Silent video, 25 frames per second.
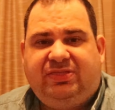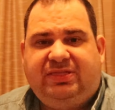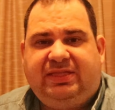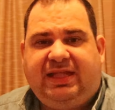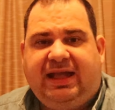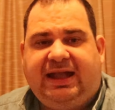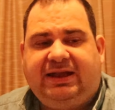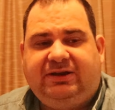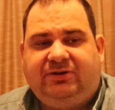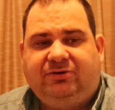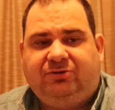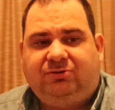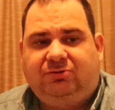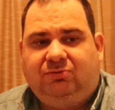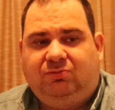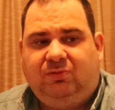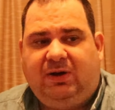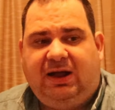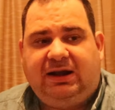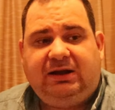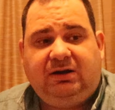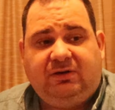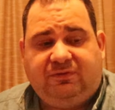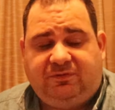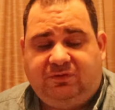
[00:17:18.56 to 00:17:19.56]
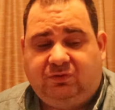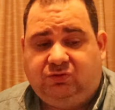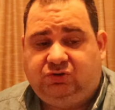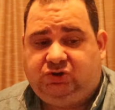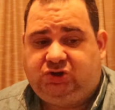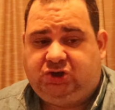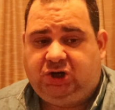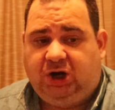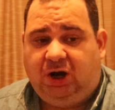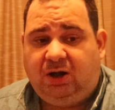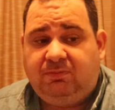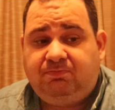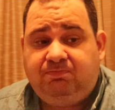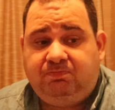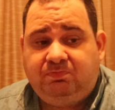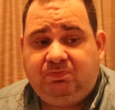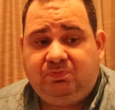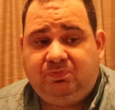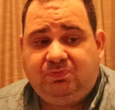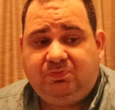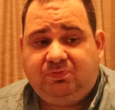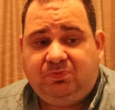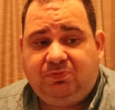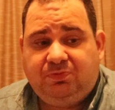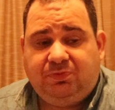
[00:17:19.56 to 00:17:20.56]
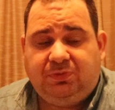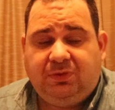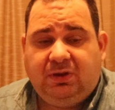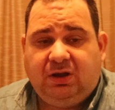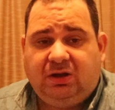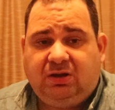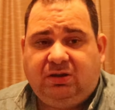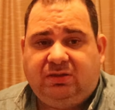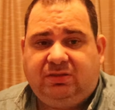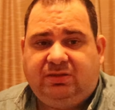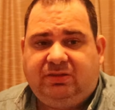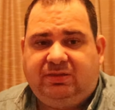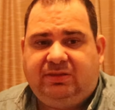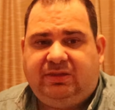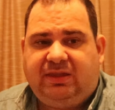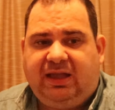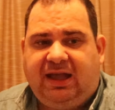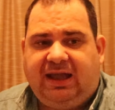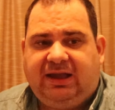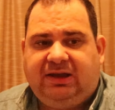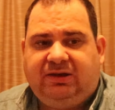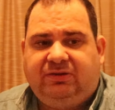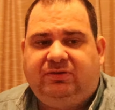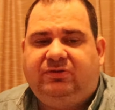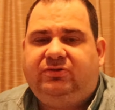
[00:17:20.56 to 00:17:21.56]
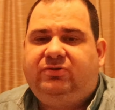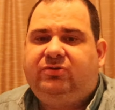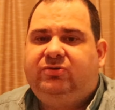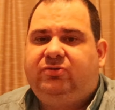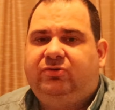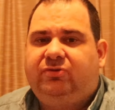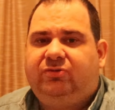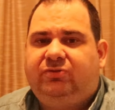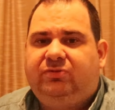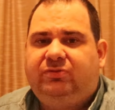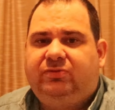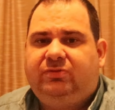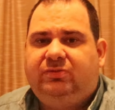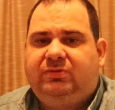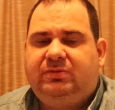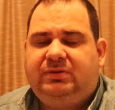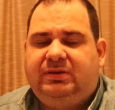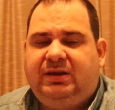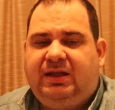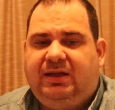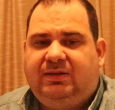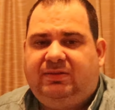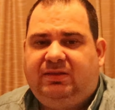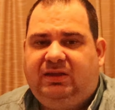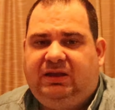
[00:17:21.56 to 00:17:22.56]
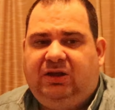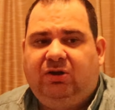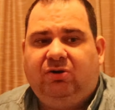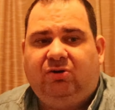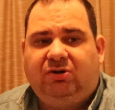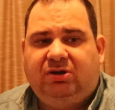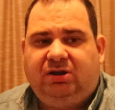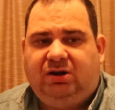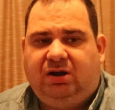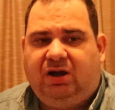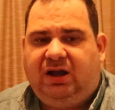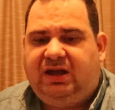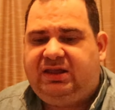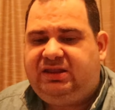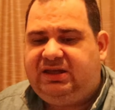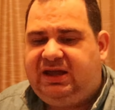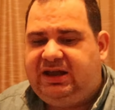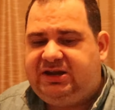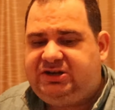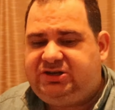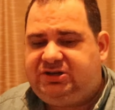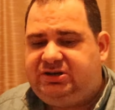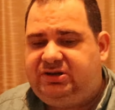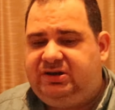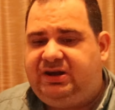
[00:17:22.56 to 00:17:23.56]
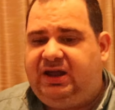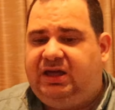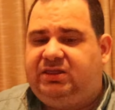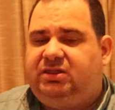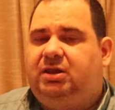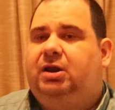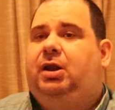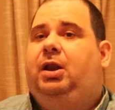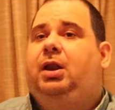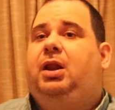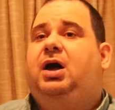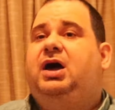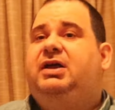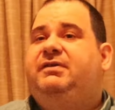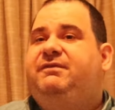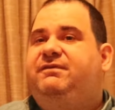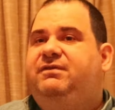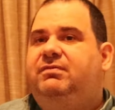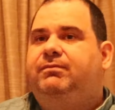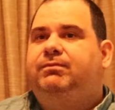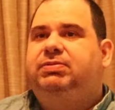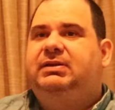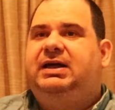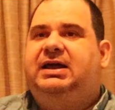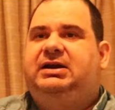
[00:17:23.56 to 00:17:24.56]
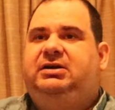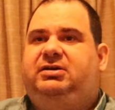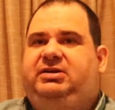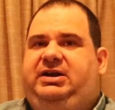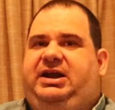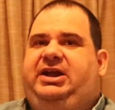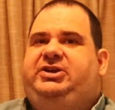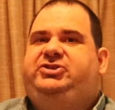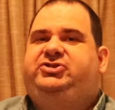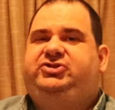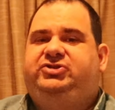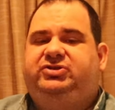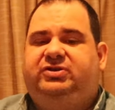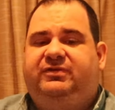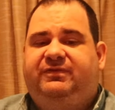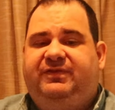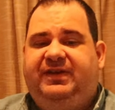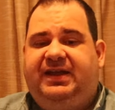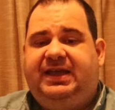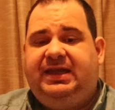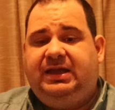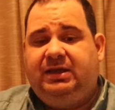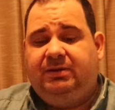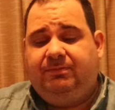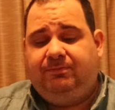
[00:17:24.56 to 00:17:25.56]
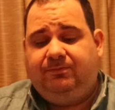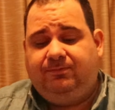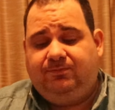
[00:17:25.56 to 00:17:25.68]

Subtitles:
They do a wonderful job. The organization does a lot for bladder extrophy,